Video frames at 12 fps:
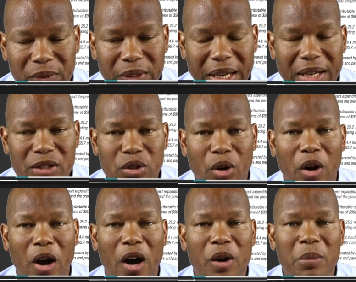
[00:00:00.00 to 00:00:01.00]
Okay, so
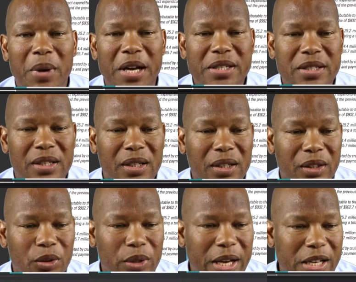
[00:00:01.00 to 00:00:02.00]
how much
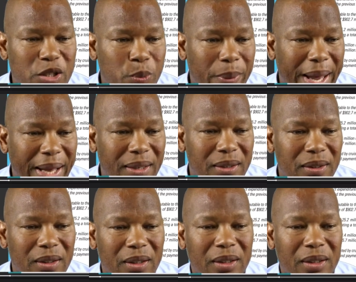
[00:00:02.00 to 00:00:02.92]
do they spend?